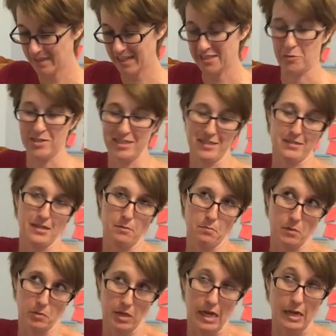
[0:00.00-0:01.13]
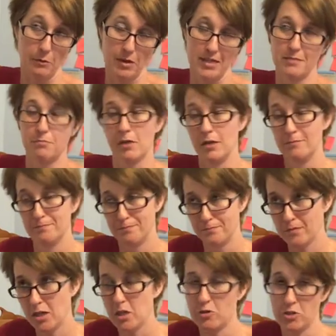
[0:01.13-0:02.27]
It's always the same people anyways, but
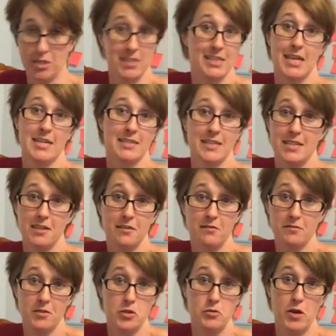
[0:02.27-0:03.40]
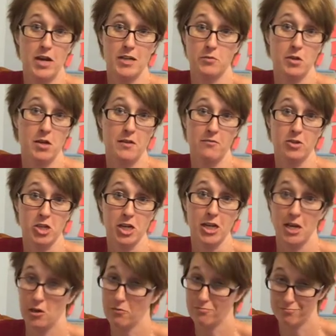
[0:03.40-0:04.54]
you know, just in case any of you guys want to ever check it
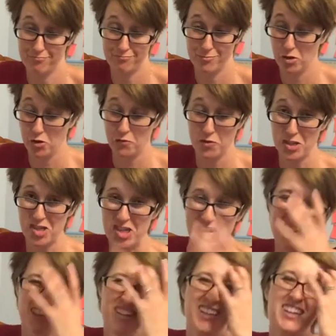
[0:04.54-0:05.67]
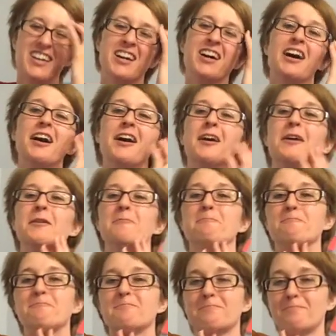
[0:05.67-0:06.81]
out, look for the link. Um,